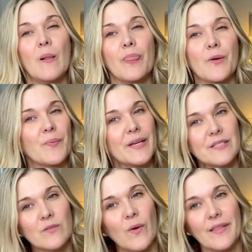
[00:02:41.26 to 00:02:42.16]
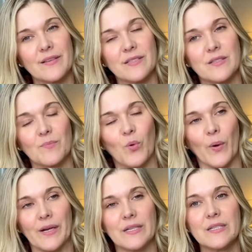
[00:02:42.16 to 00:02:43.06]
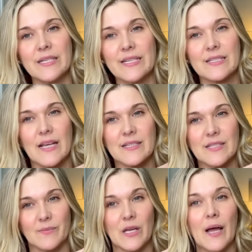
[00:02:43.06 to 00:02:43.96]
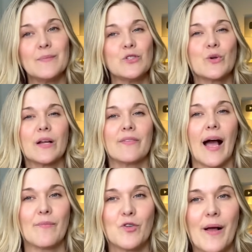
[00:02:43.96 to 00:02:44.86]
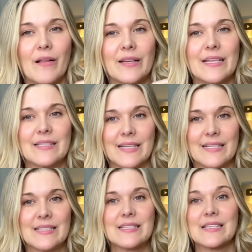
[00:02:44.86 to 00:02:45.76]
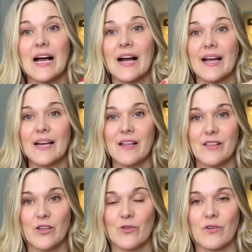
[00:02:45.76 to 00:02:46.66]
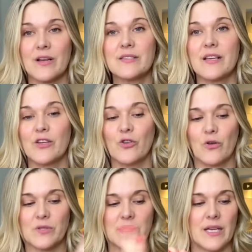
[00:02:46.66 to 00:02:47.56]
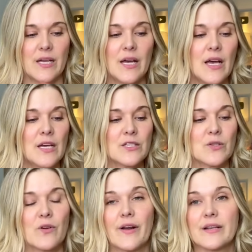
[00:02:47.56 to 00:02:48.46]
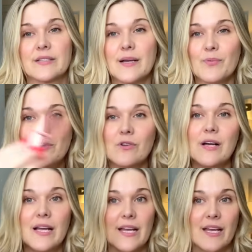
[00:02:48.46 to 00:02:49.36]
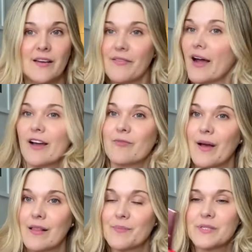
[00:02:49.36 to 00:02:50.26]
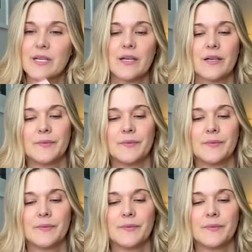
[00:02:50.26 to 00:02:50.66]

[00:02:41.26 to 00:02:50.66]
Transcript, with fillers: The reason why this is important is that sometimes you can have abnormalities inside the uterus that you don't see. So, a great example if I have my lipstick,